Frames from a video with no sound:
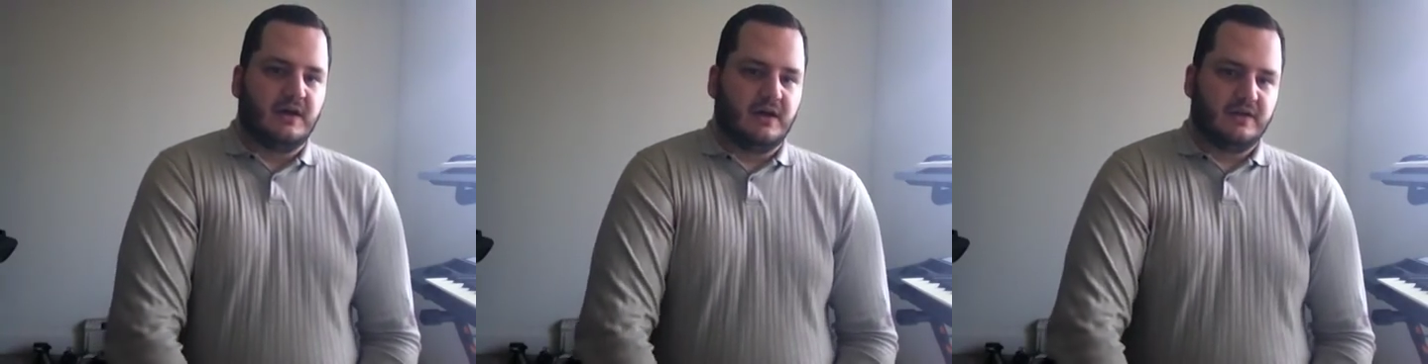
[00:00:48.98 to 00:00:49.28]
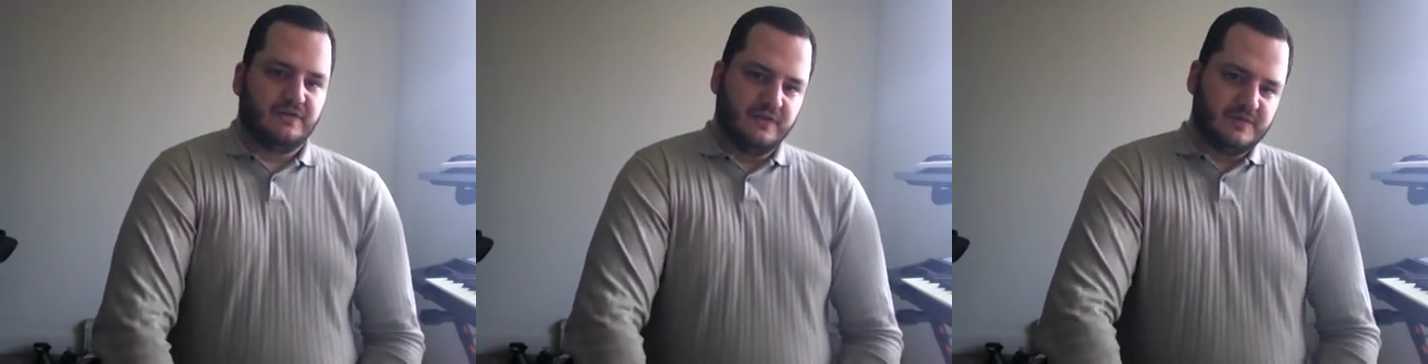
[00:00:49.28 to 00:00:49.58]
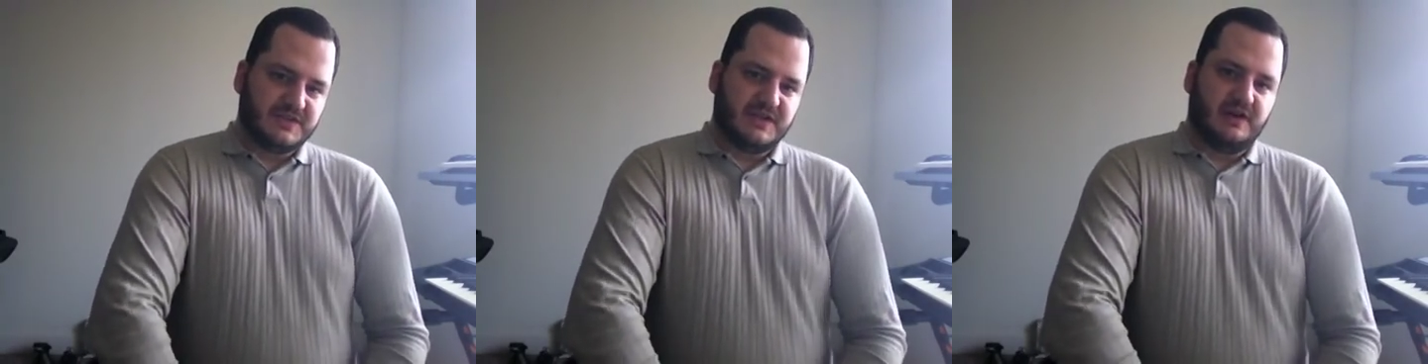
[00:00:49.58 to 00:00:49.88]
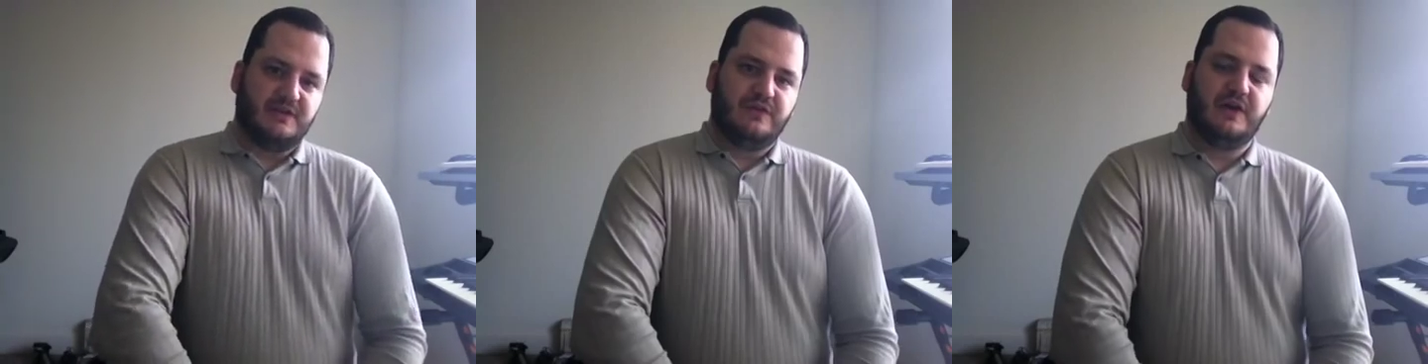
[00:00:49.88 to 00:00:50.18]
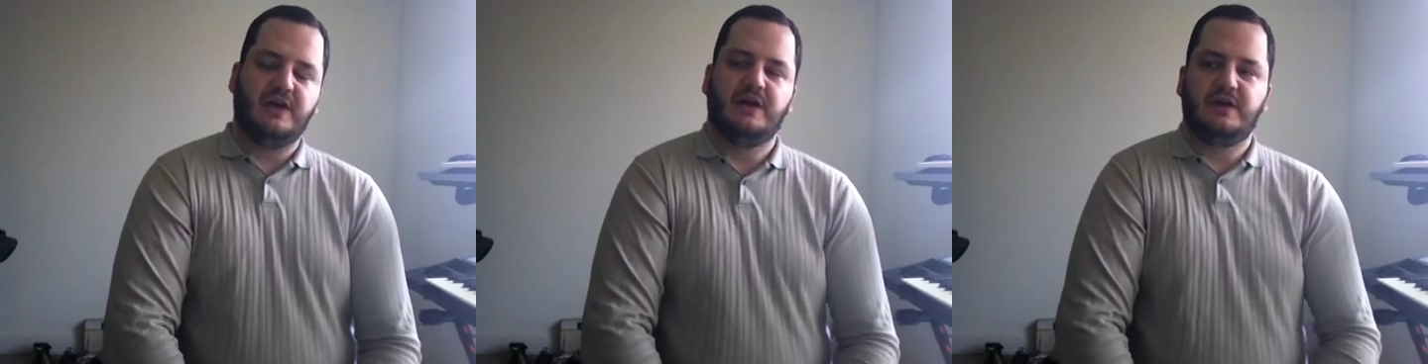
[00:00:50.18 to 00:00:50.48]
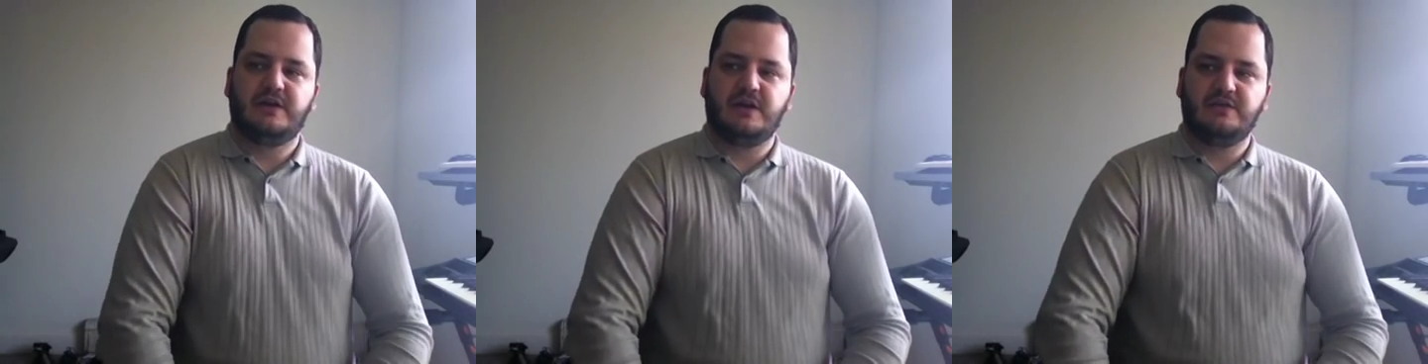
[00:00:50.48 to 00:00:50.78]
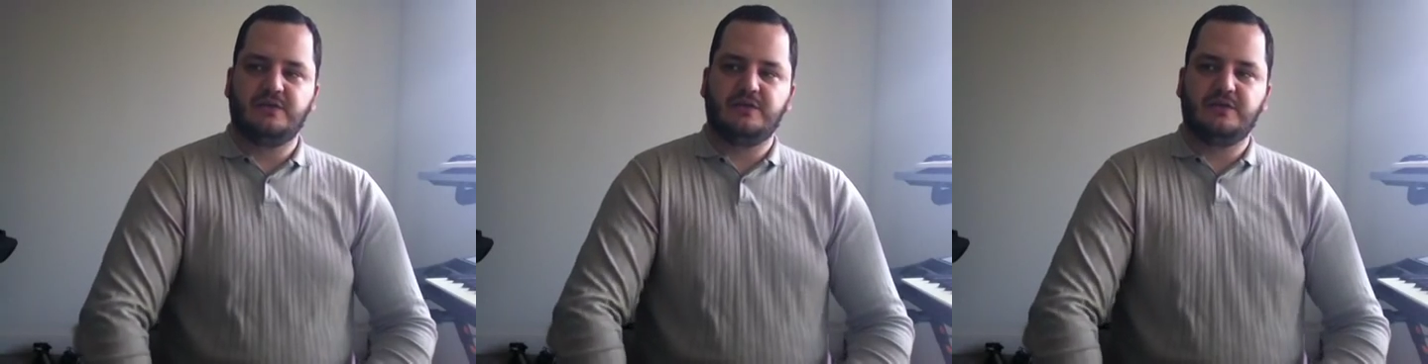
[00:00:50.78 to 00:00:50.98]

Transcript: The film itself, it